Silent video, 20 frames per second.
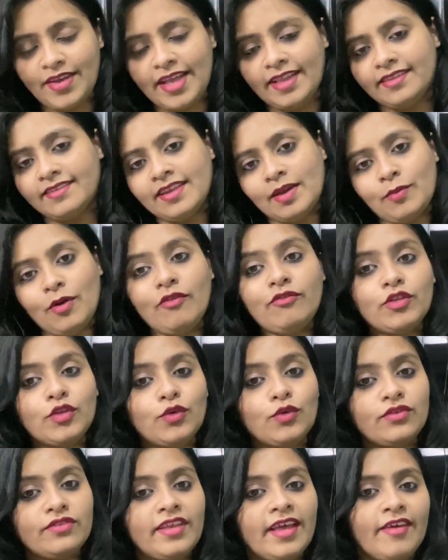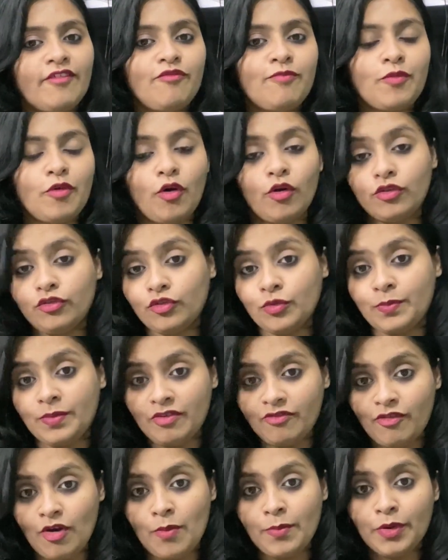and some of those have also
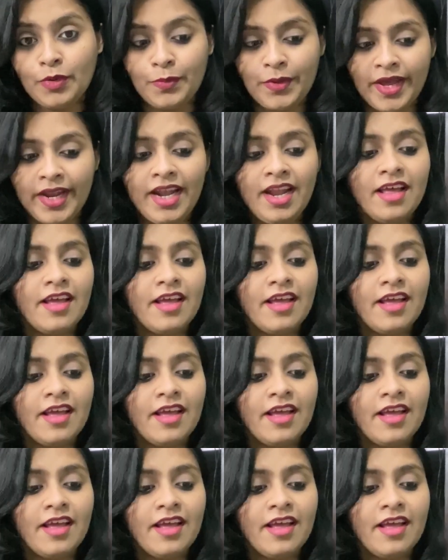performed well.